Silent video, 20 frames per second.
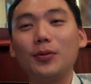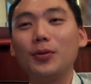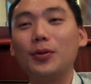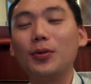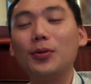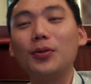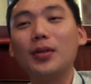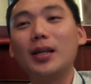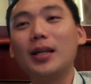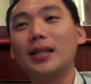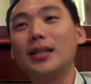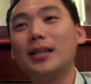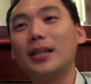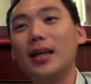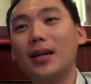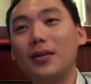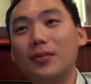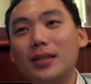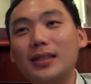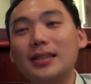you know that
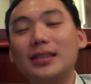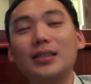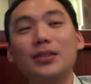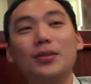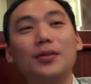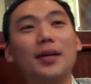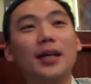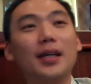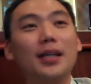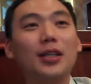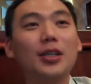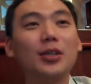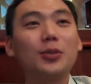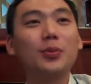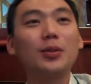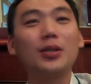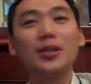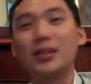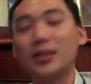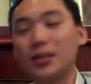in every single
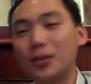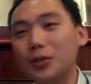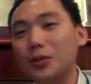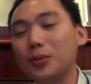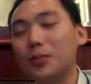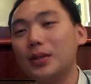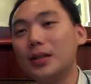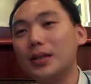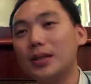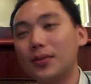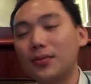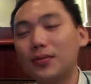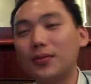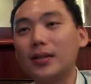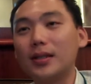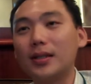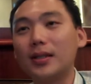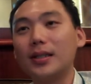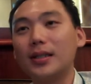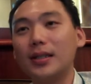engagement it's going to be
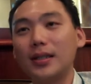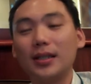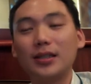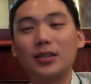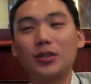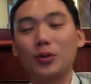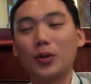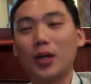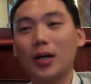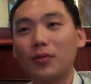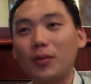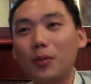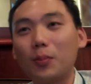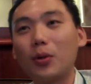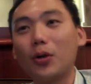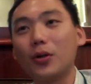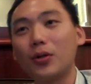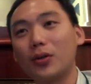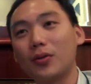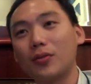different. Yes, you have a
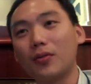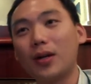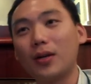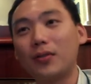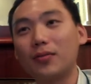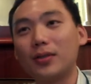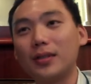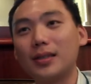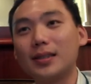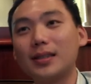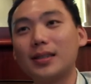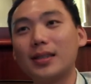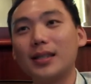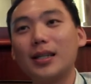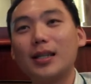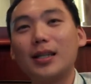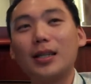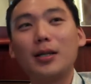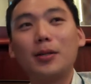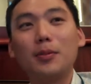point of reference,
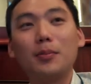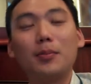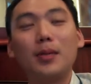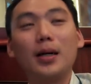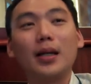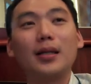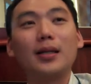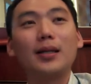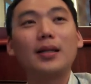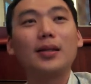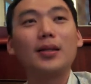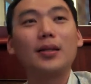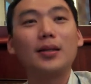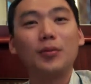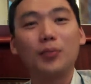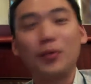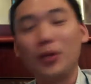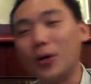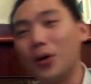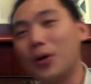but
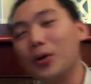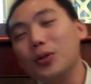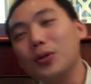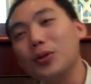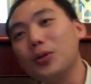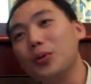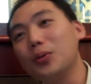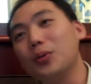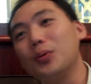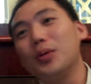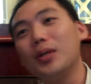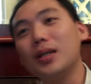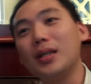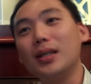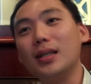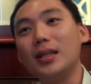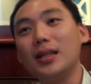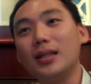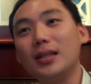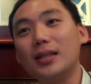we all know
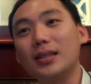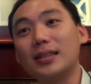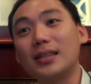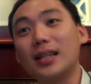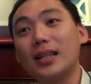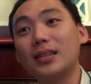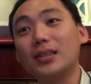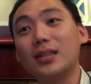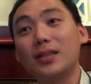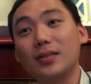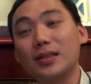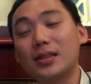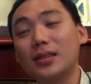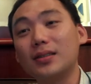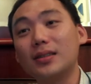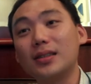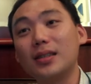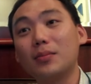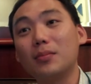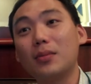in the sense of
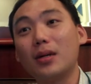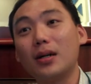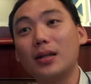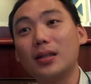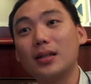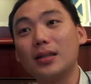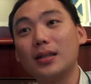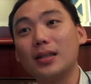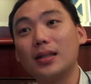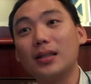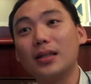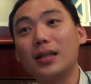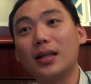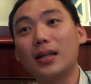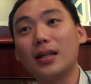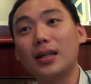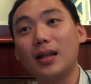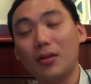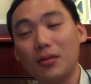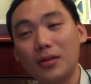sales and marketing
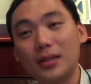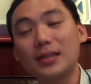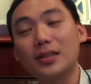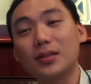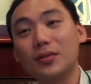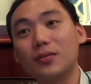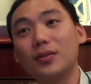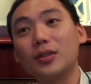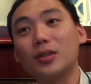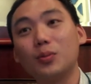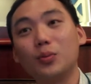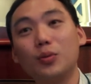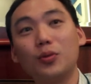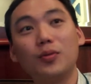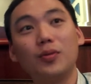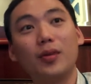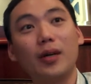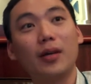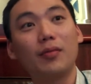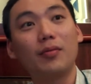that there is a first
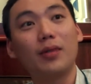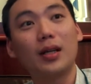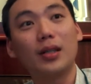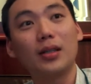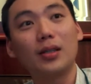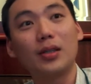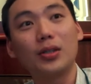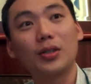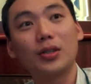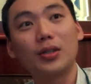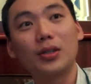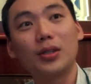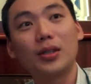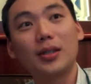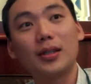mover advantage.